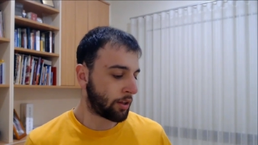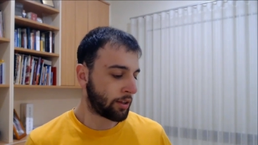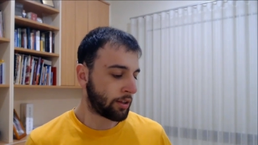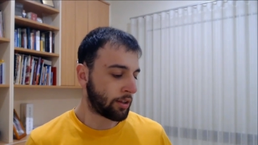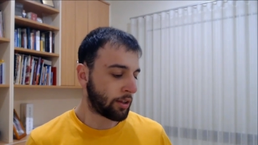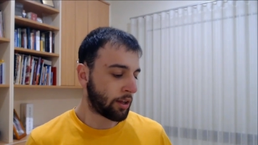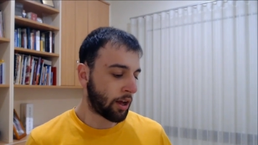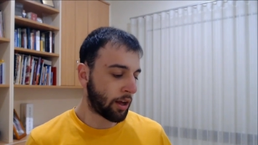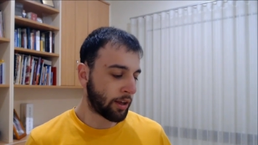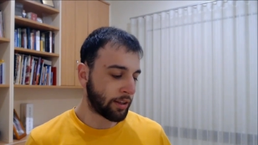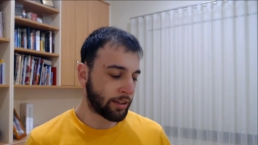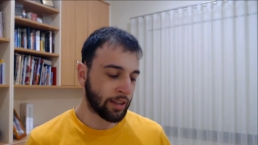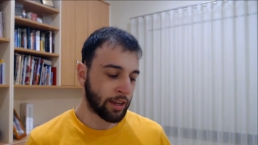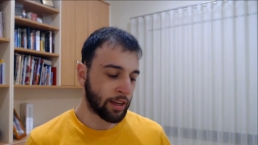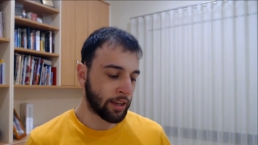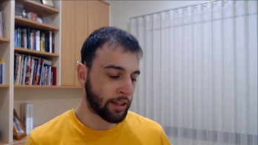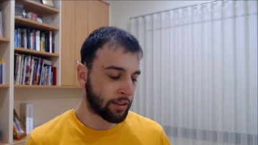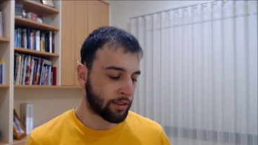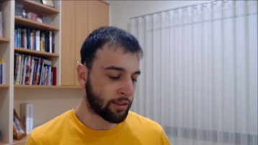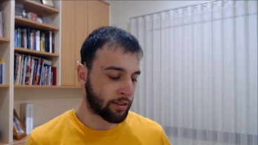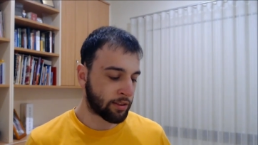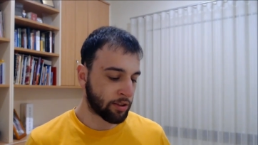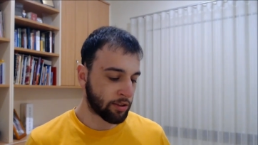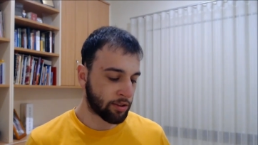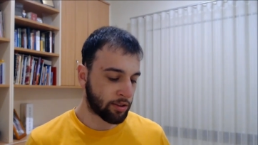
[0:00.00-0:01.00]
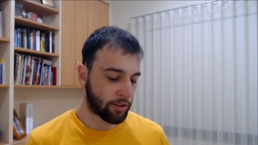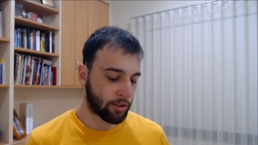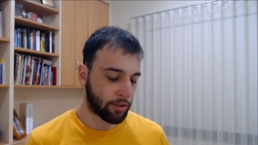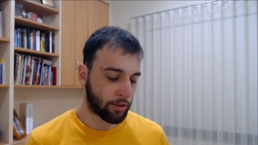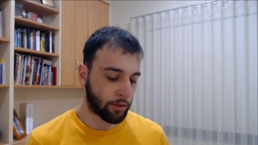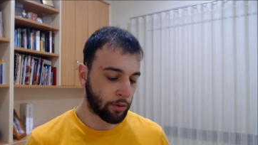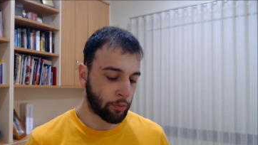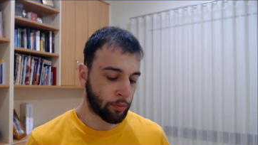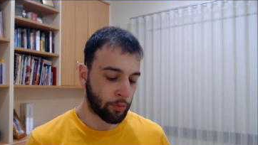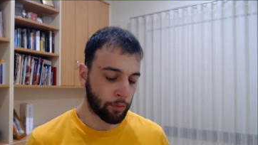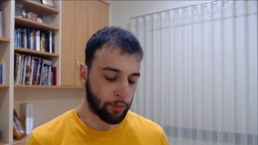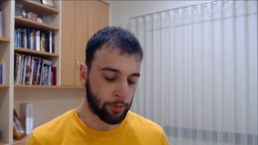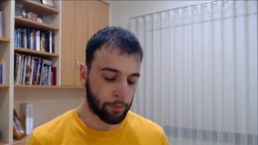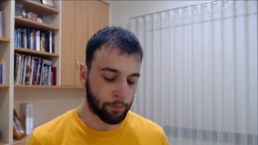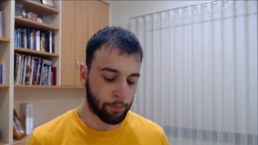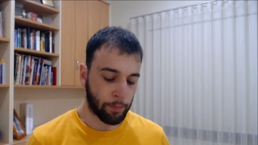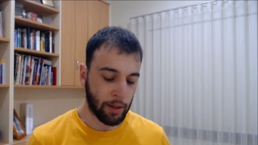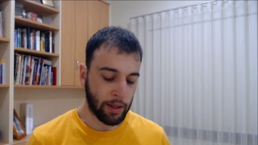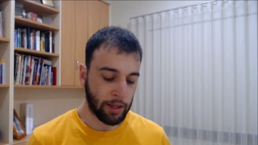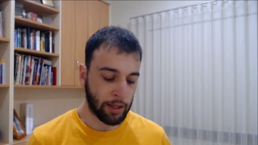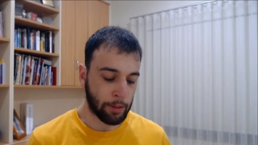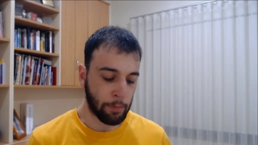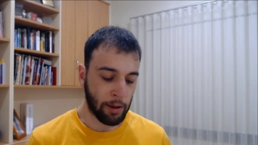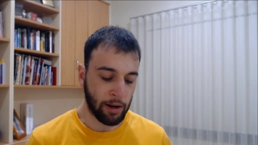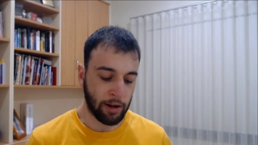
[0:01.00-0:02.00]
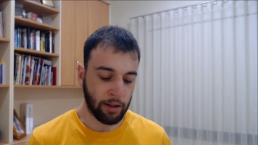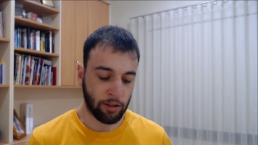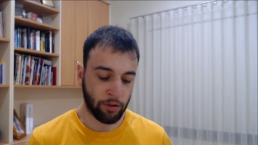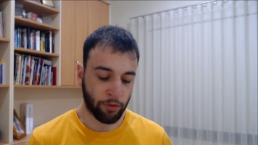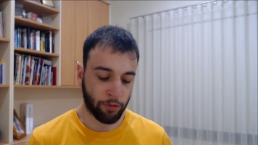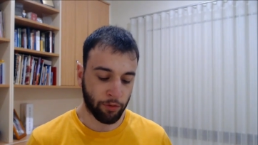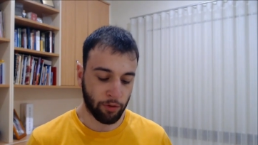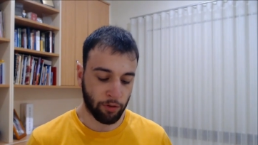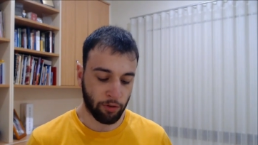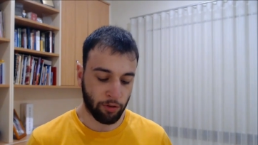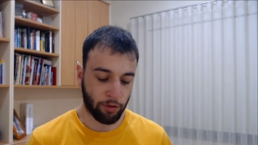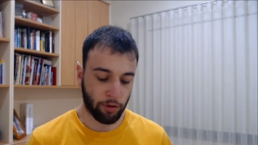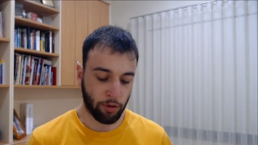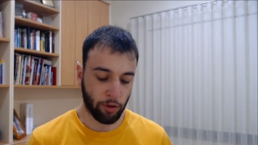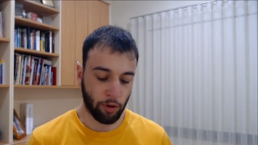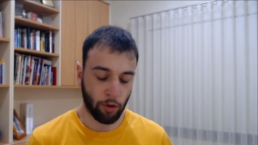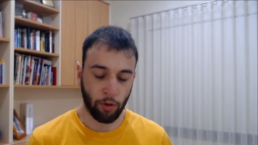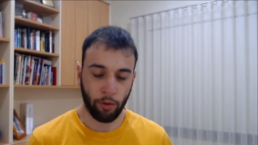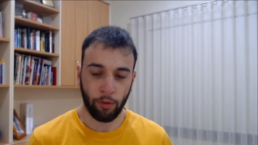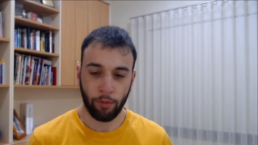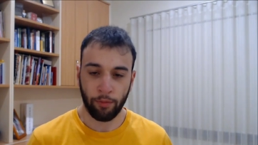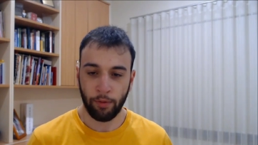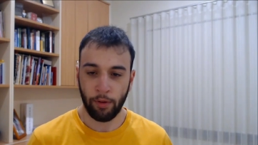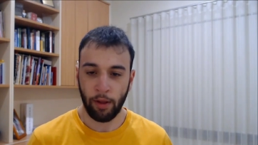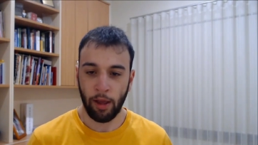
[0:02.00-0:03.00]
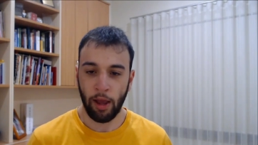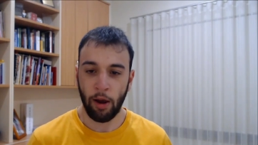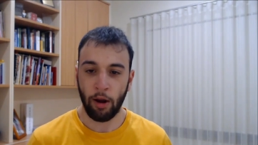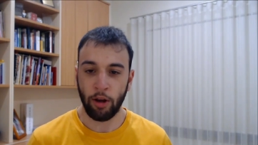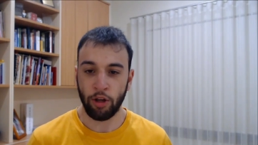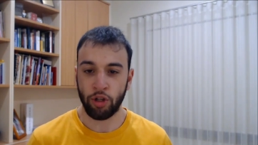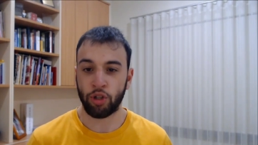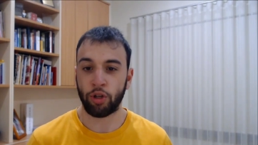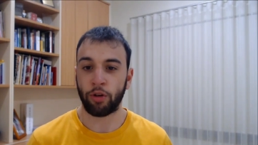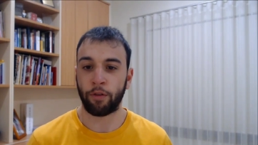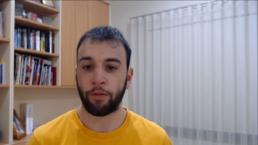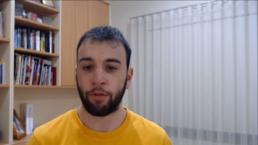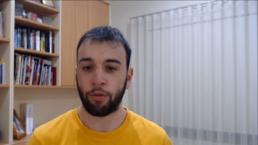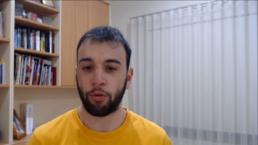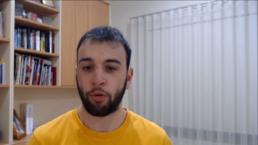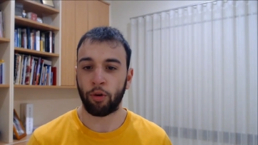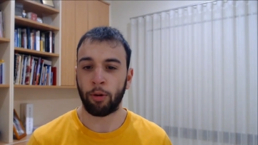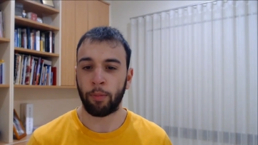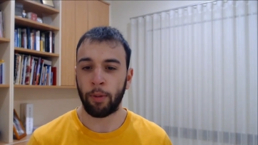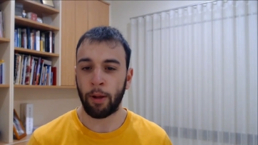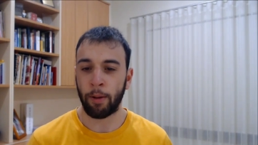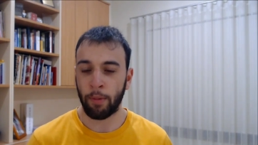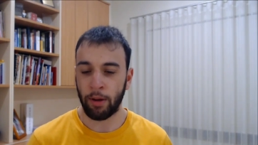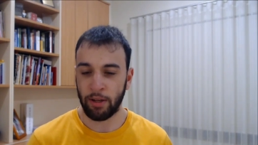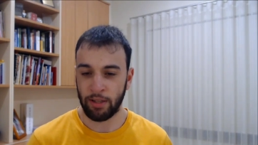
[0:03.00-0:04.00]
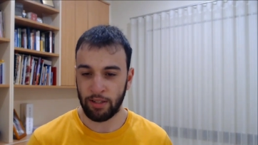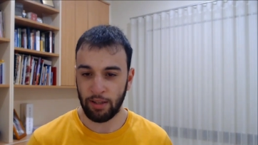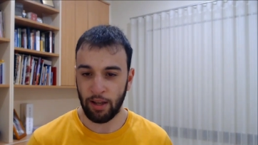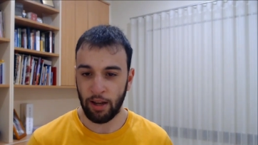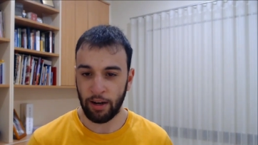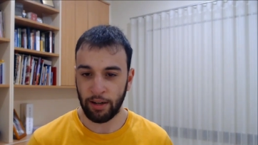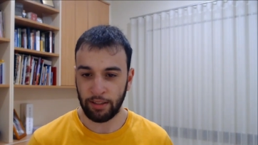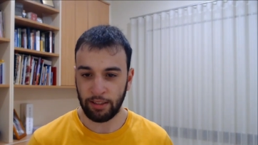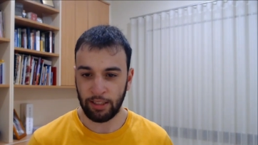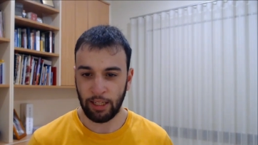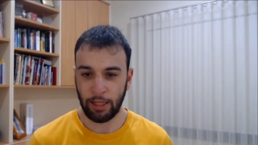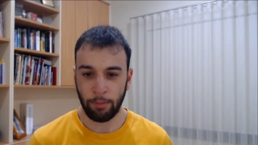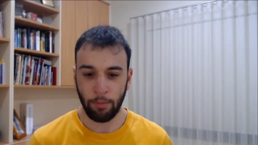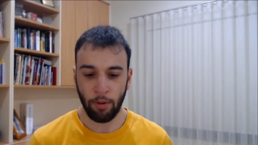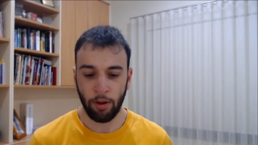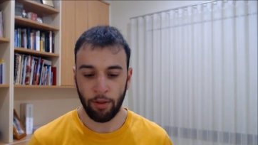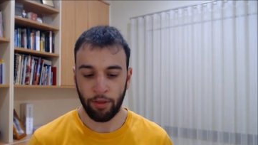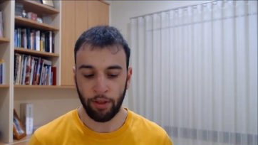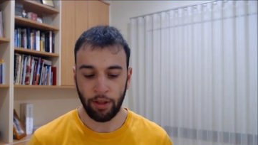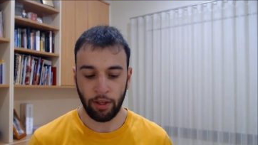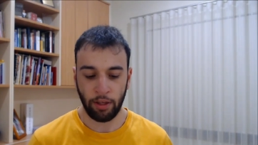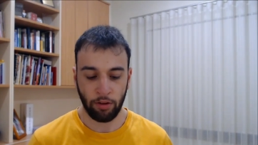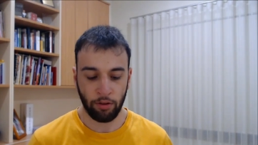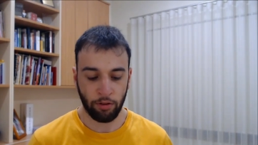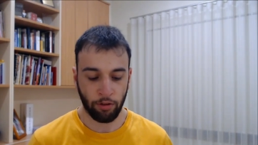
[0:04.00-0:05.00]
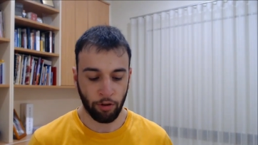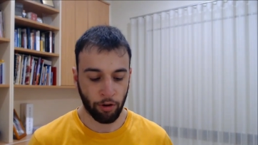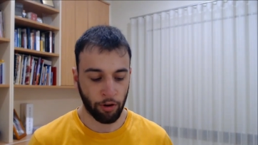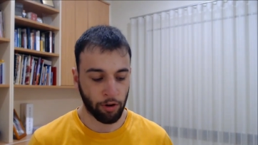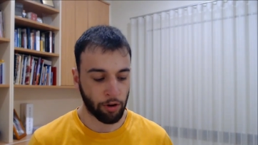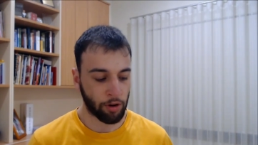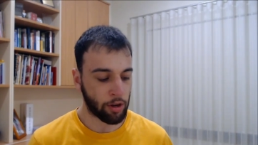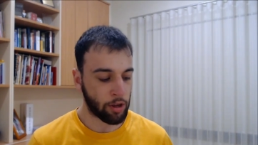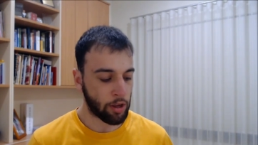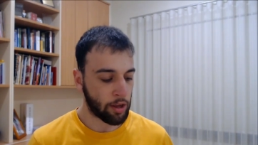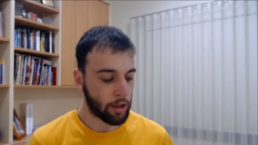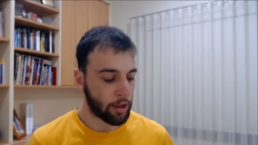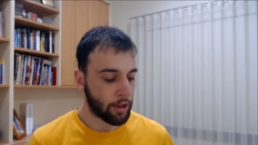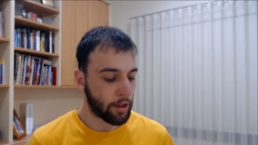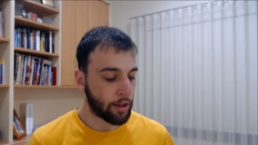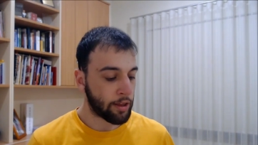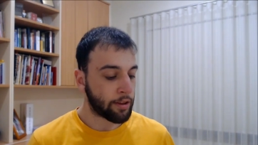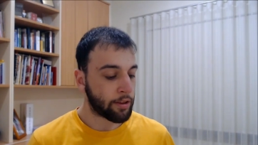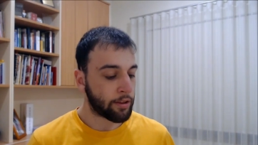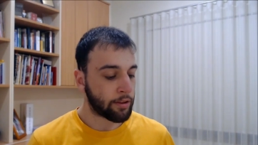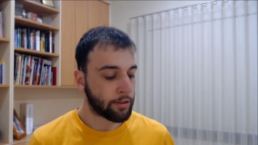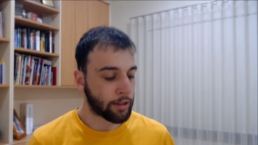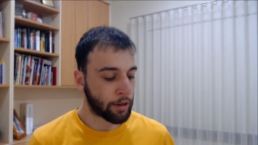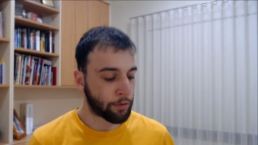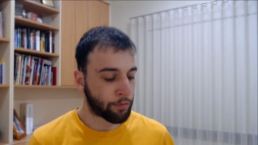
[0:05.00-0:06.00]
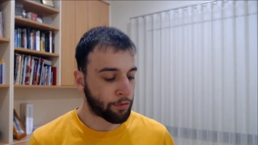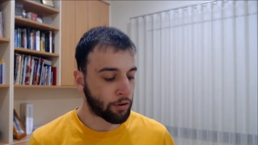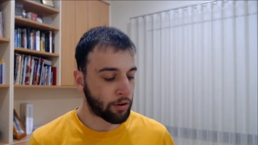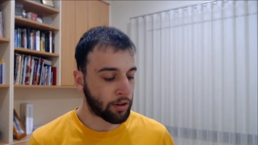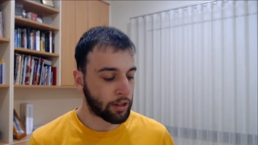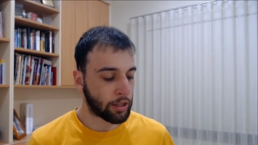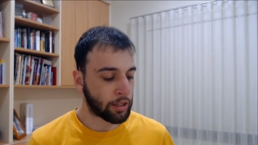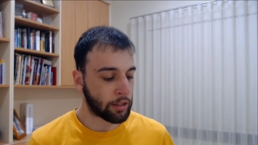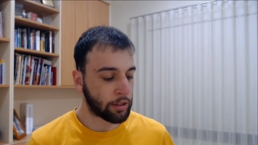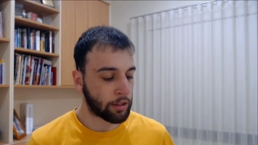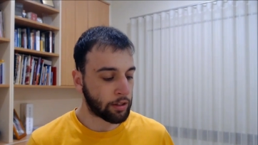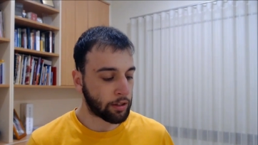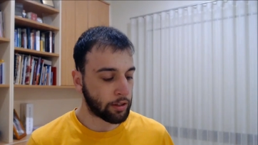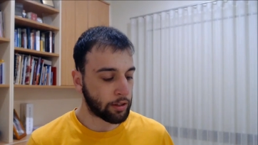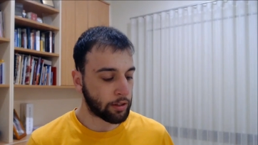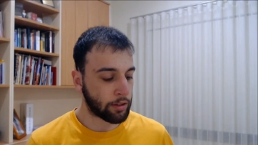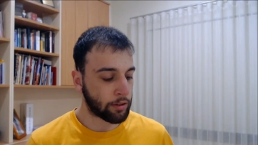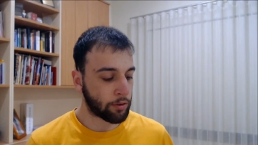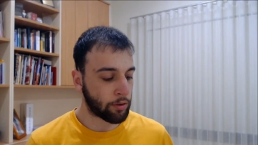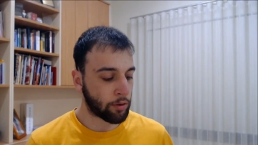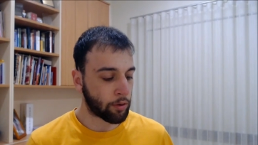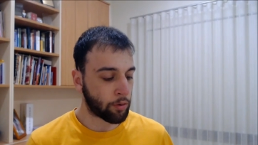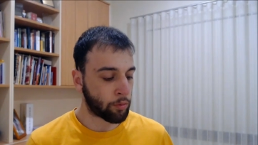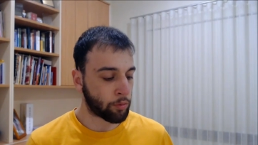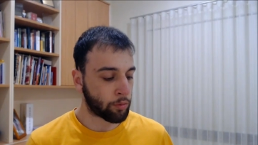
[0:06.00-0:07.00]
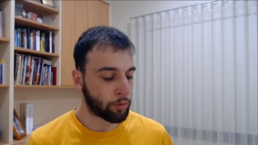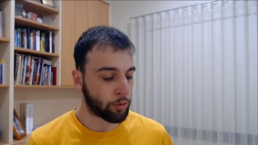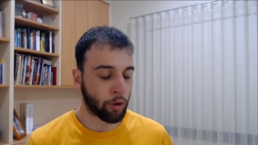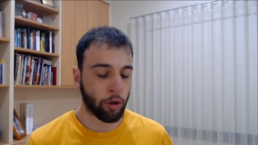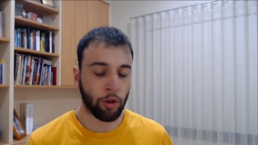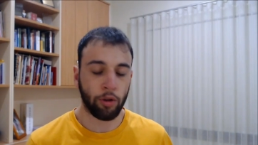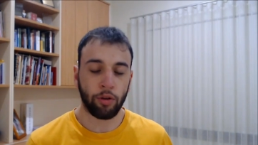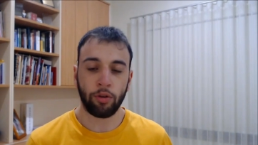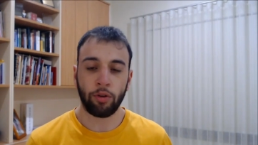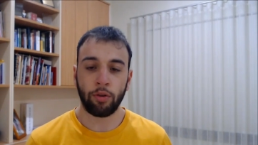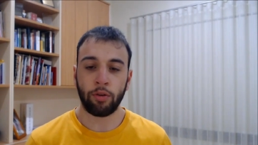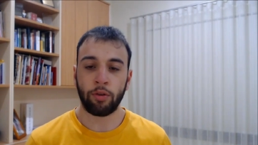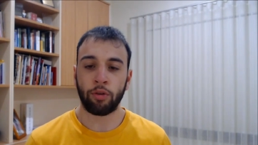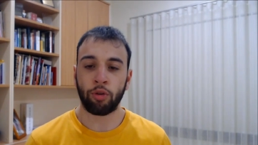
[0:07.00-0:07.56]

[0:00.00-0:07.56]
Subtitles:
It's just it barely made a difference to how I should have thought about my starting team, I think. So definitely not,